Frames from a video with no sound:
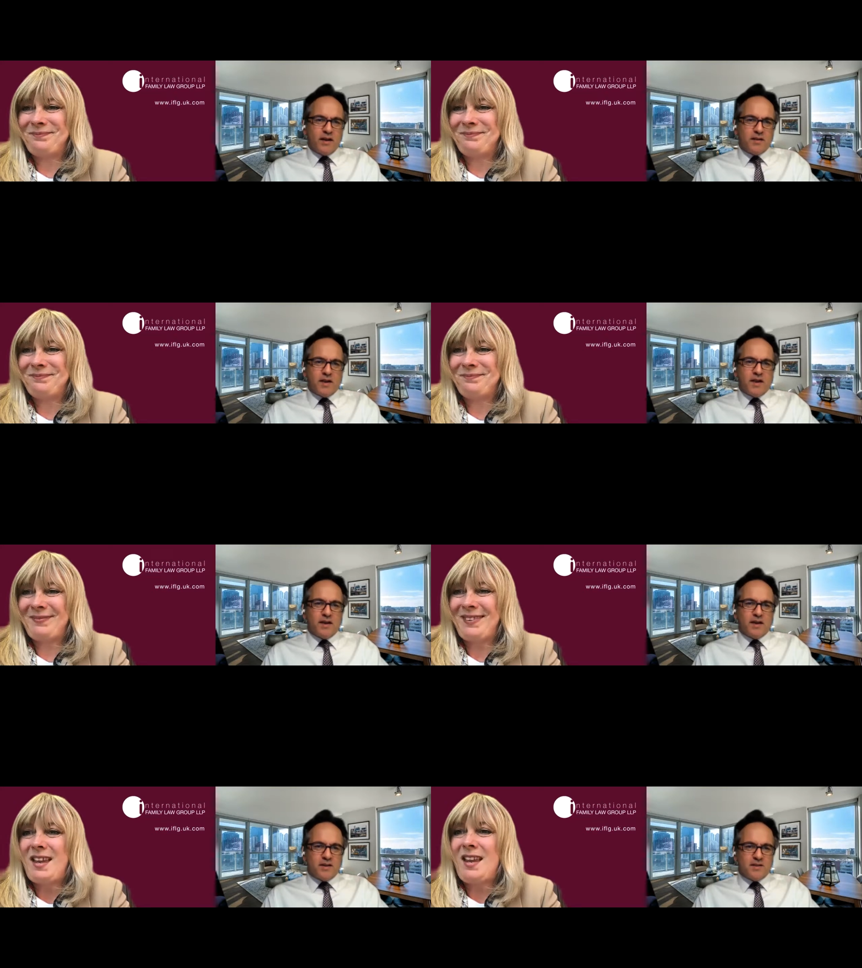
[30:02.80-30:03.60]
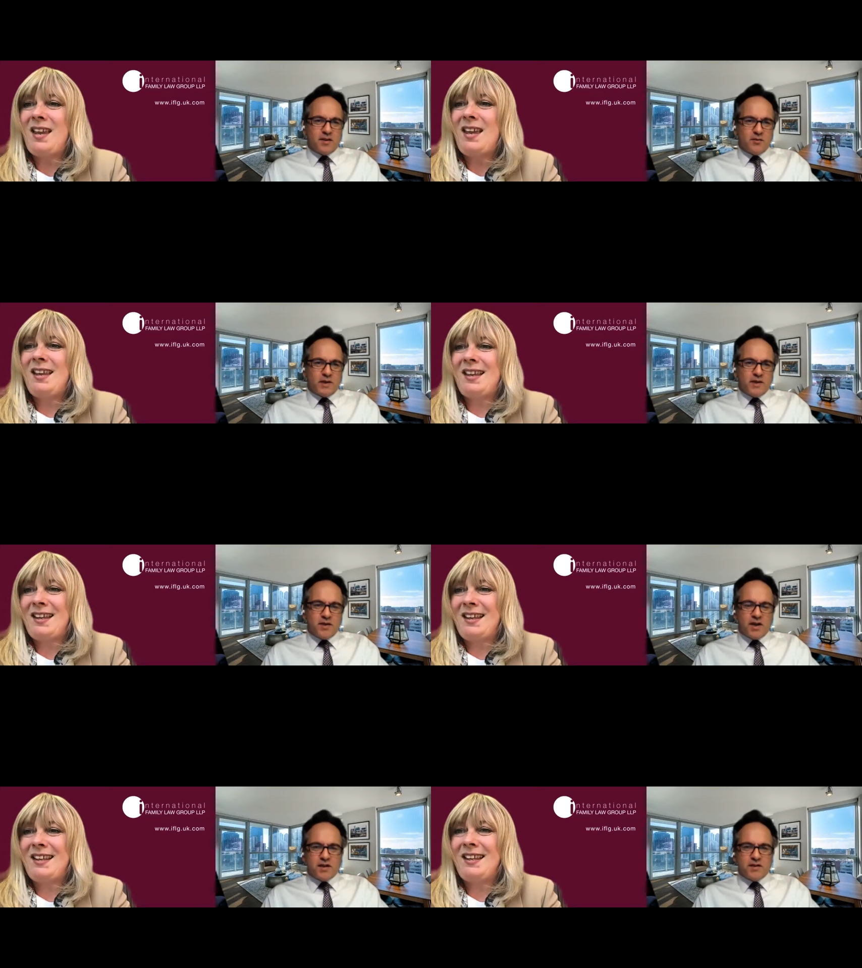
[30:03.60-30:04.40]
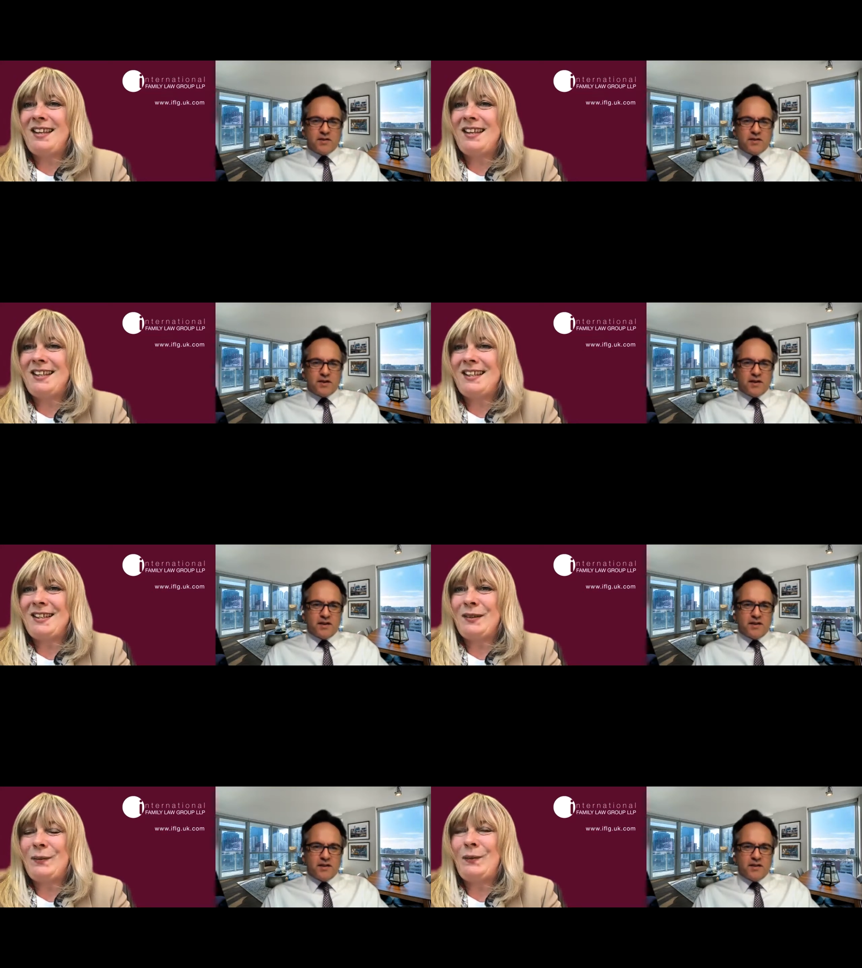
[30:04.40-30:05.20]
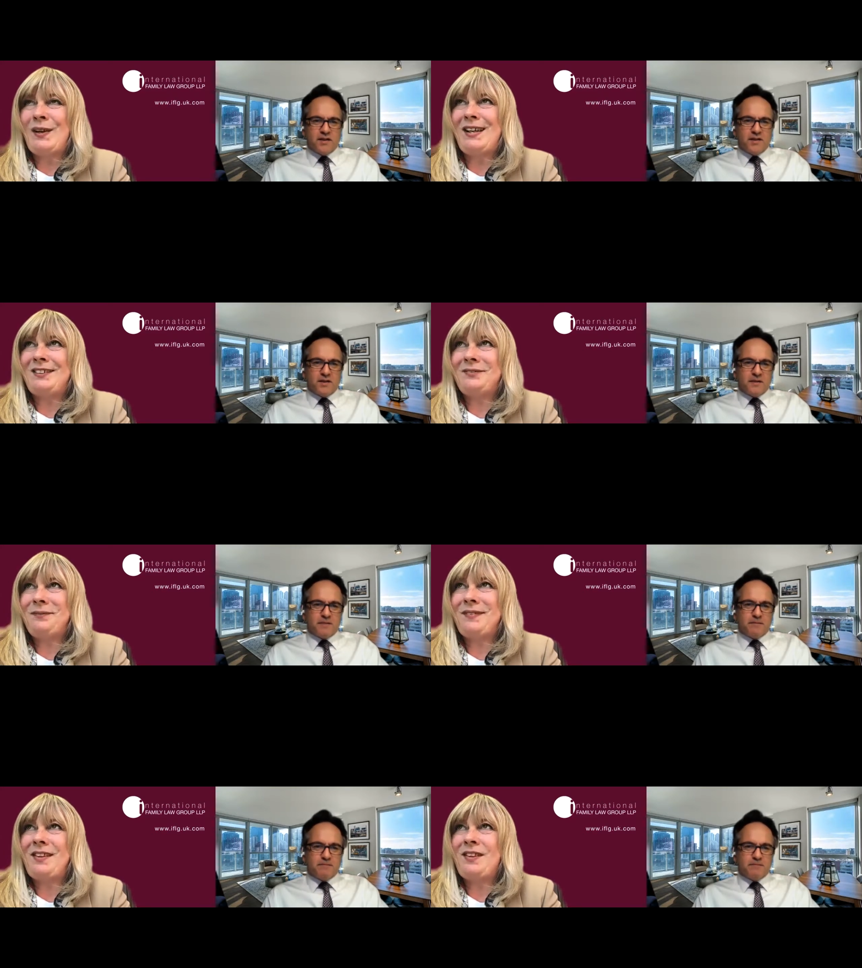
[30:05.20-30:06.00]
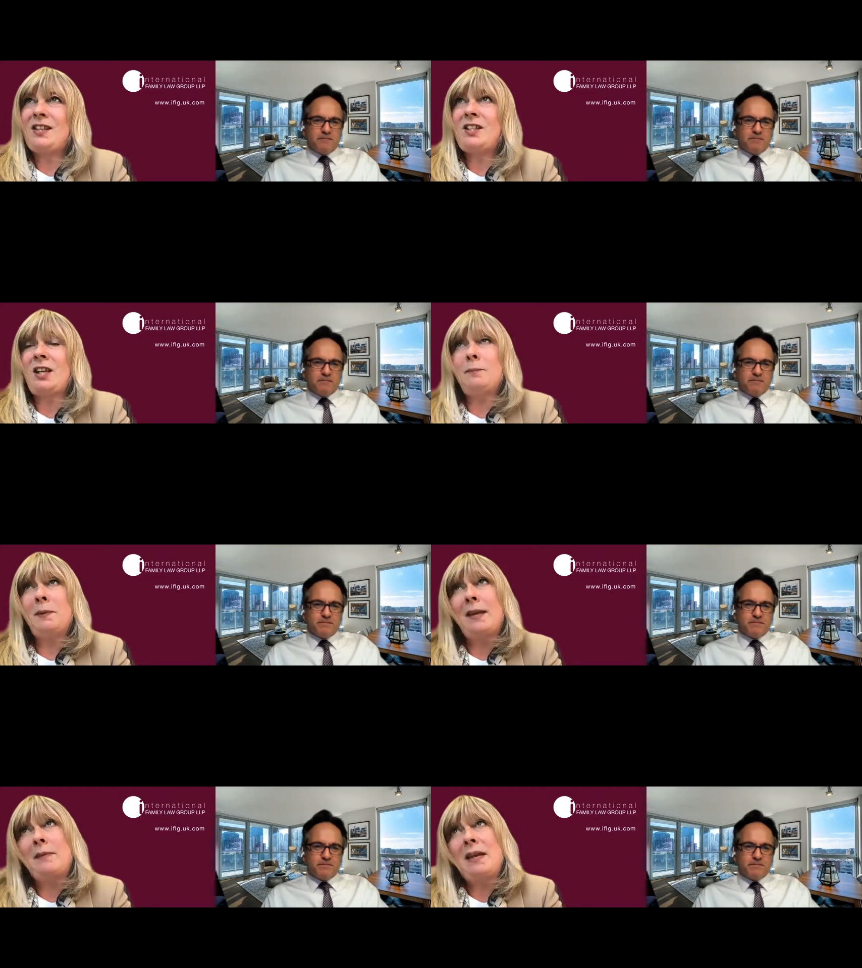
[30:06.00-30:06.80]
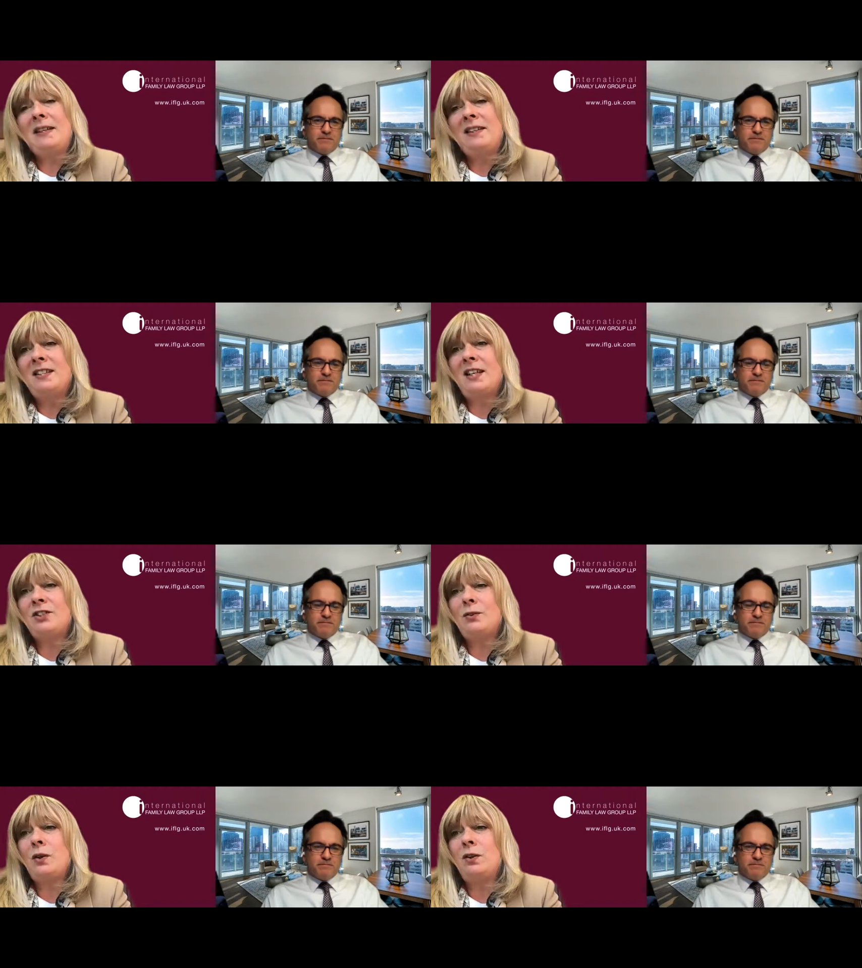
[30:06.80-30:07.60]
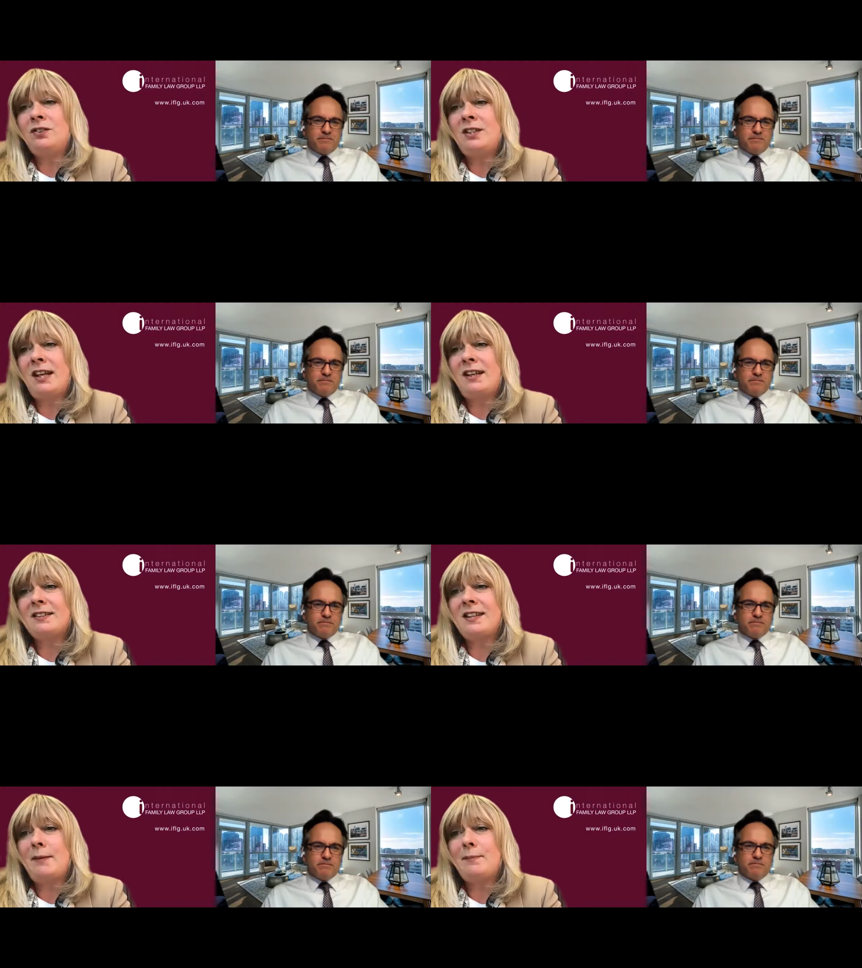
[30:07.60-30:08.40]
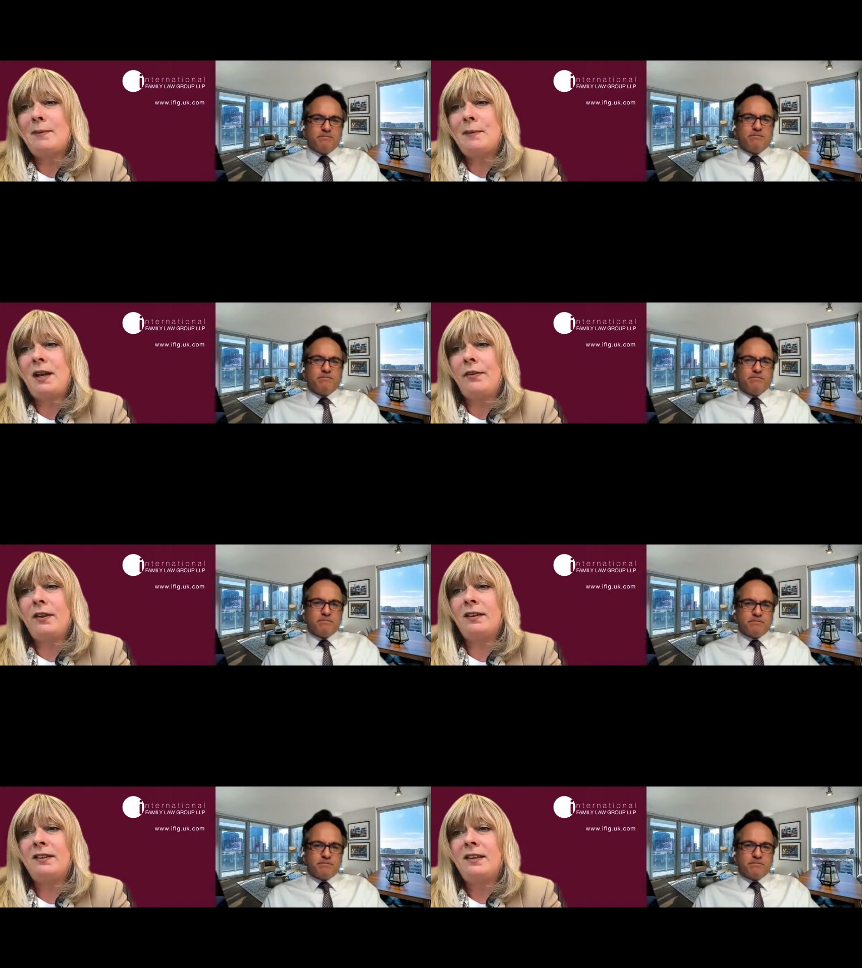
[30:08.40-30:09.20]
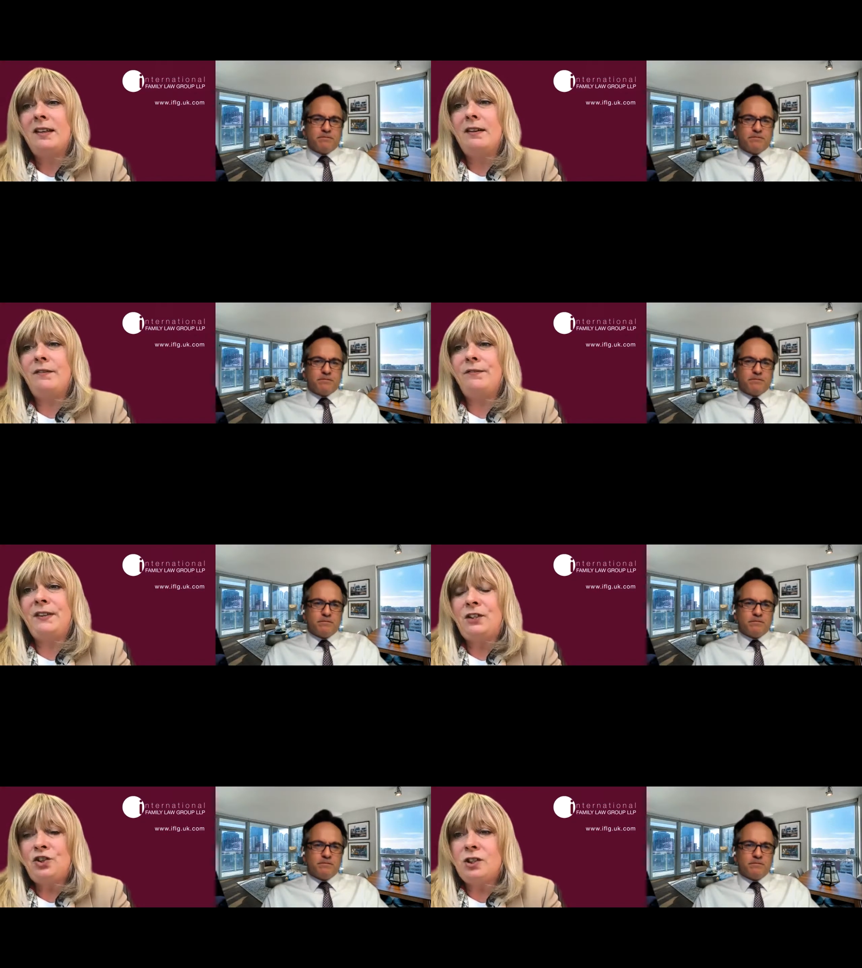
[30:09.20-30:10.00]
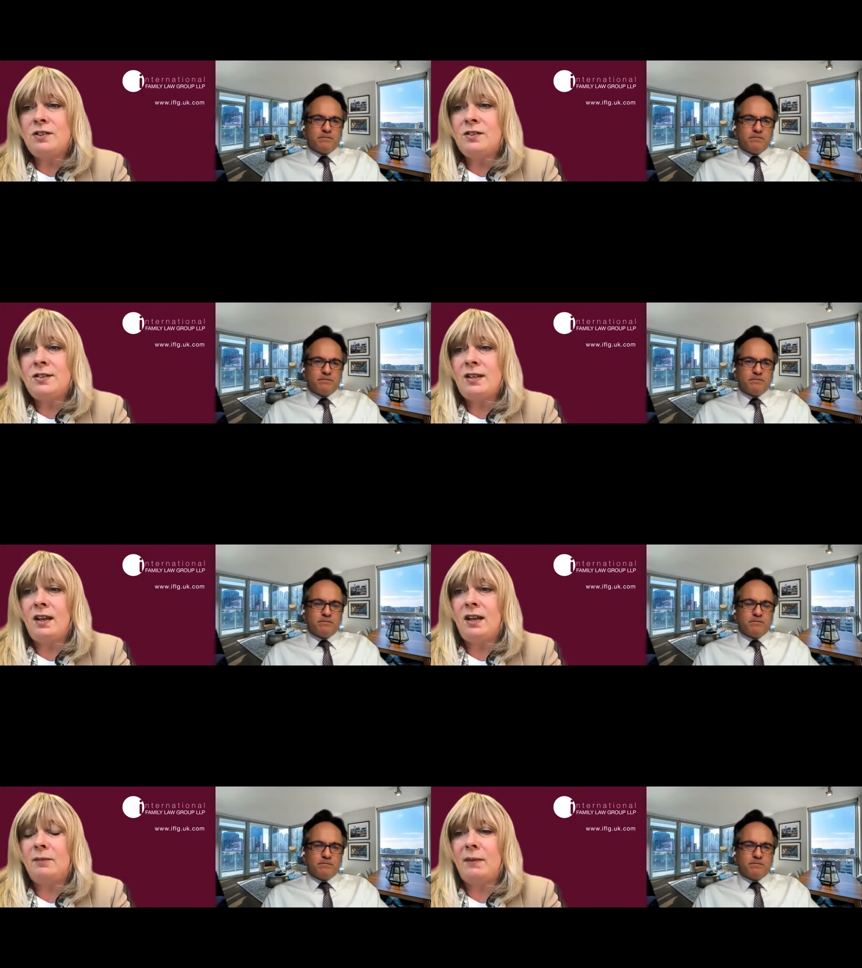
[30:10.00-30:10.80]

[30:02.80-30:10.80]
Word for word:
Speaker 1: Their needs don't really change, do they?
Speaker 2: Well, they don't, but there may be international contact, there may be other features, um,